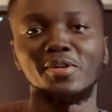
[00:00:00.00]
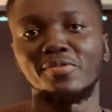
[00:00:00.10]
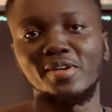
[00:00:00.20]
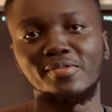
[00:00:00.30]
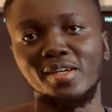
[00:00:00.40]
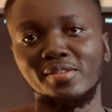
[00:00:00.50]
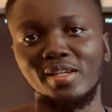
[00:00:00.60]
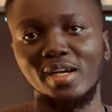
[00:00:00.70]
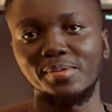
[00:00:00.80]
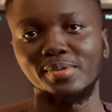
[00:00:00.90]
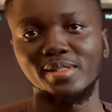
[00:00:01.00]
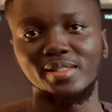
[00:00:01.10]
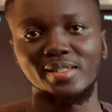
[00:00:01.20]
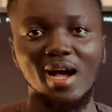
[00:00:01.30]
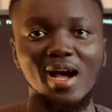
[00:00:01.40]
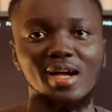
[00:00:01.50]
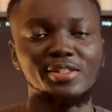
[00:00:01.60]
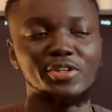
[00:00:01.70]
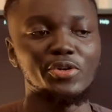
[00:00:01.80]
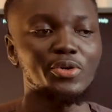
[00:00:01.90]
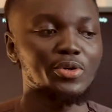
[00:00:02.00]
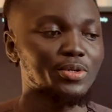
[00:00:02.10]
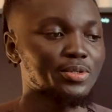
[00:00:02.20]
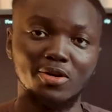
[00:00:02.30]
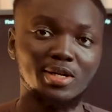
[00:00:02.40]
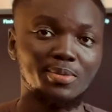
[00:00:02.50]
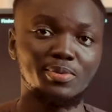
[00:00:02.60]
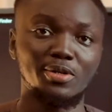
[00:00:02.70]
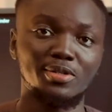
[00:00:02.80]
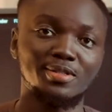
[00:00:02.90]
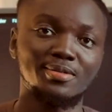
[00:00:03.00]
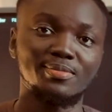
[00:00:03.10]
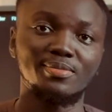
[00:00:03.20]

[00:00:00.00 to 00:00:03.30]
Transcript: your fair value gaps and your order blocks?